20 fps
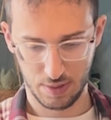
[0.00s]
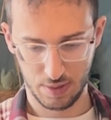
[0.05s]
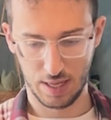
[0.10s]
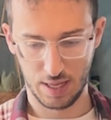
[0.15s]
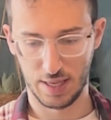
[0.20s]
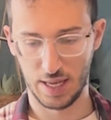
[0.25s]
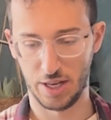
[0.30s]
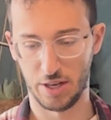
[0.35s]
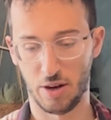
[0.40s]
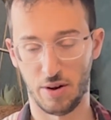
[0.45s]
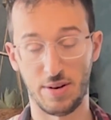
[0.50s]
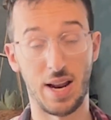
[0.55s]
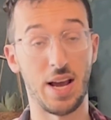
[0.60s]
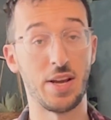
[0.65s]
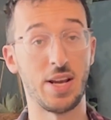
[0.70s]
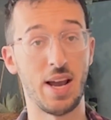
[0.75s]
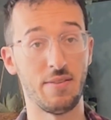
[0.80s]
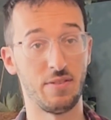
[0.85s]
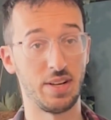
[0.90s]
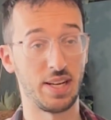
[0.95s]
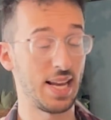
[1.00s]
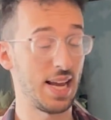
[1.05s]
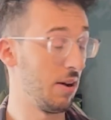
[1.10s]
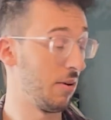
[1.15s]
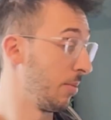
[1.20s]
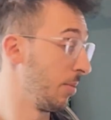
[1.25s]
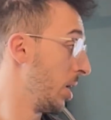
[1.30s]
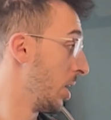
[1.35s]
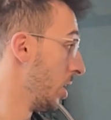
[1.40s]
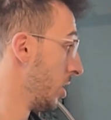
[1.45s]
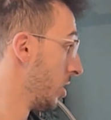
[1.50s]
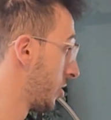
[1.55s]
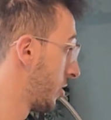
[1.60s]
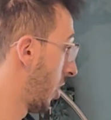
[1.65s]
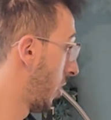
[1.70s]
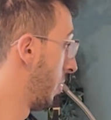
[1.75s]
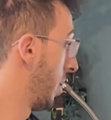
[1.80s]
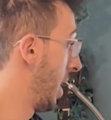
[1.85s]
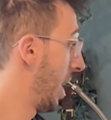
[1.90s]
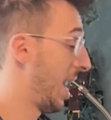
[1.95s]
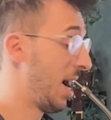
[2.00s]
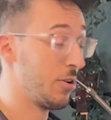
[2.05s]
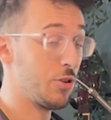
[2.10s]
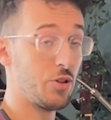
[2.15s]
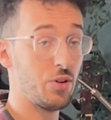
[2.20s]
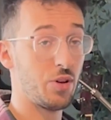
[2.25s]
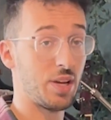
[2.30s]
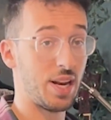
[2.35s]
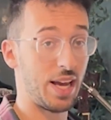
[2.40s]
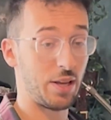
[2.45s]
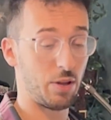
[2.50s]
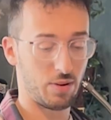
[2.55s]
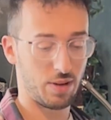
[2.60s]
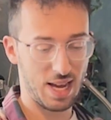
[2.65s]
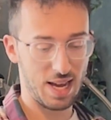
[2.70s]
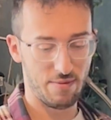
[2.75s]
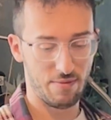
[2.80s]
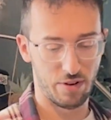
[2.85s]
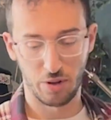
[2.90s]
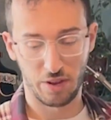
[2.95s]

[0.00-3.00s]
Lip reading: And there you go, now you have an account. So how do you connect your canvas?